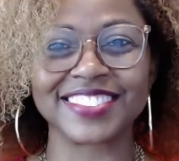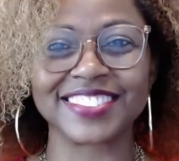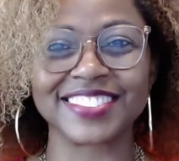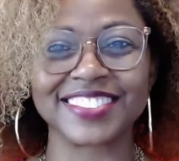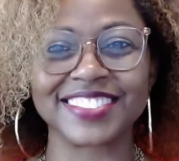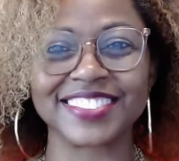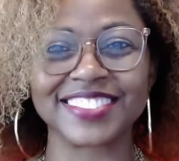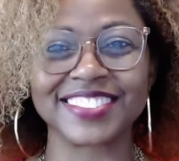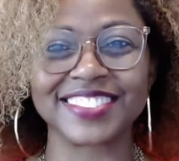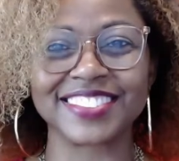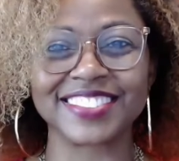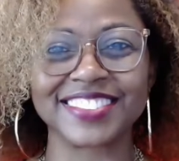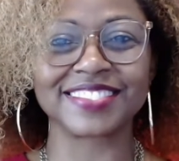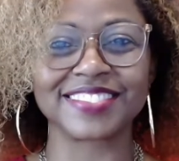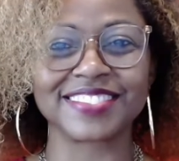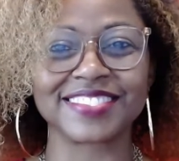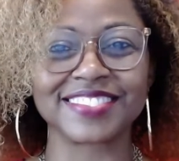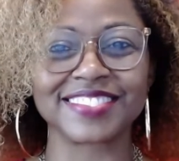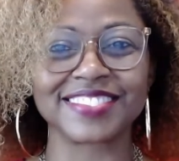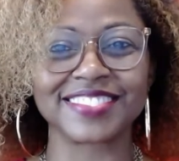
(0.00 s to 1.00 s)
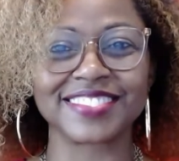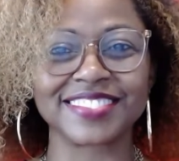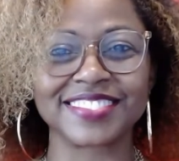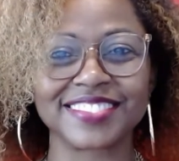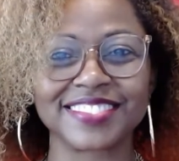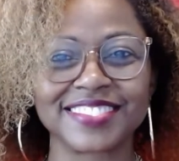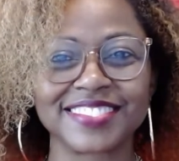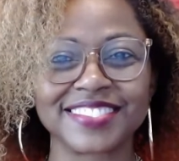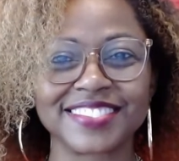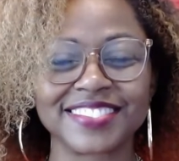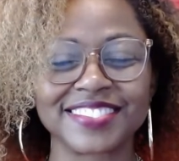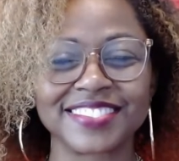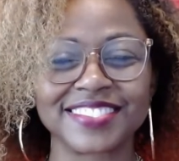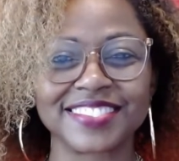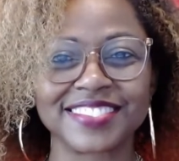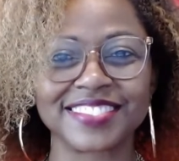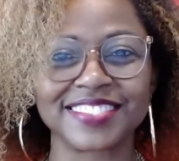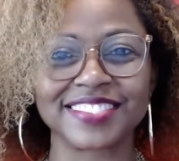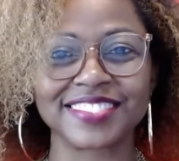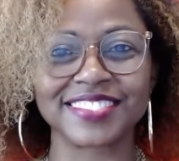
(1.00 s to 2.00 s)

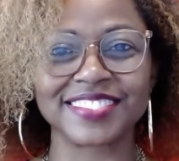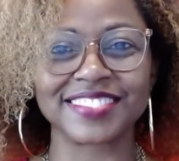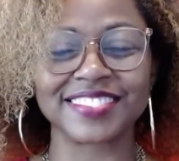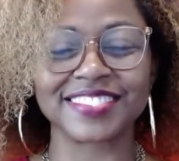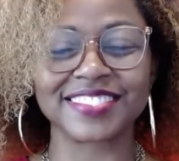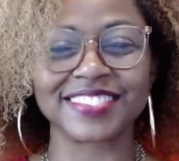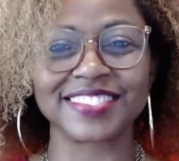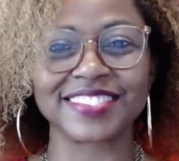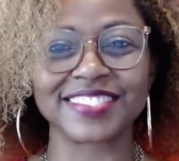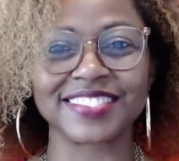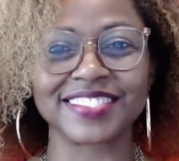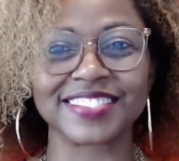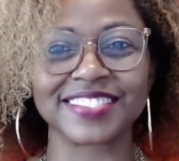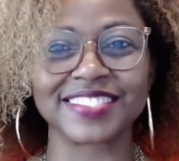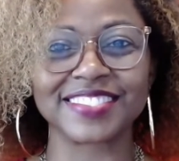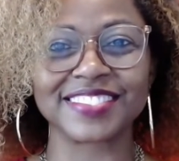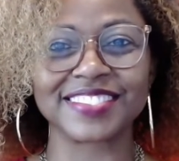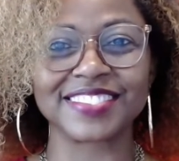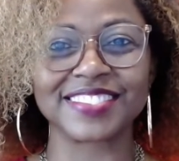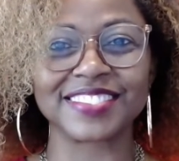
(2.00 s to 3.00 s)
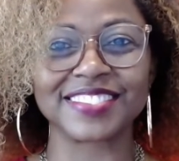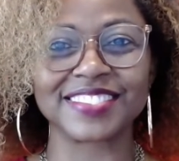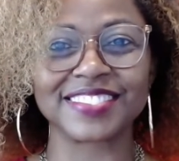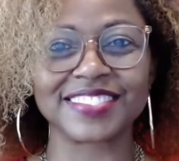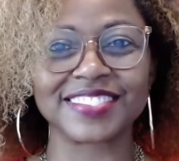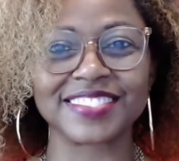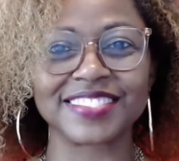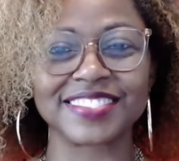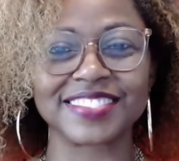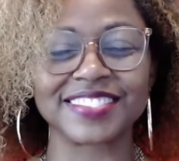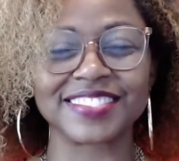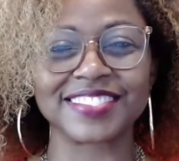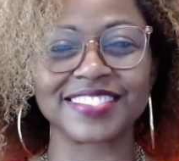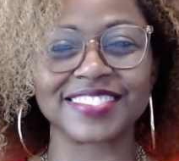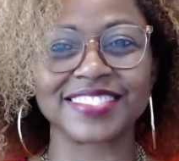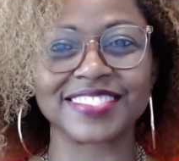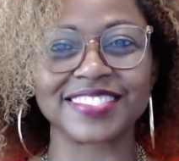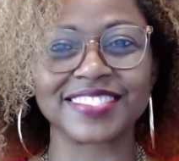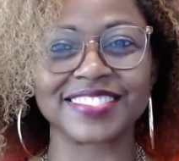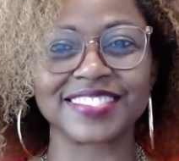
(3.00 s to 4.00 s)

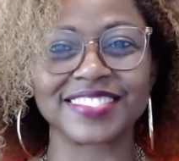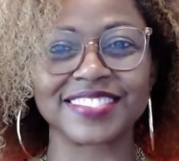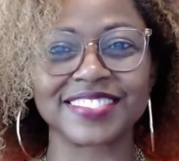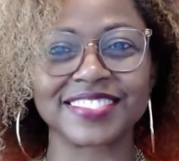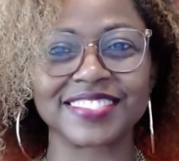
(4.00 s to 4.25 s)
No words are spoken by the person on screen.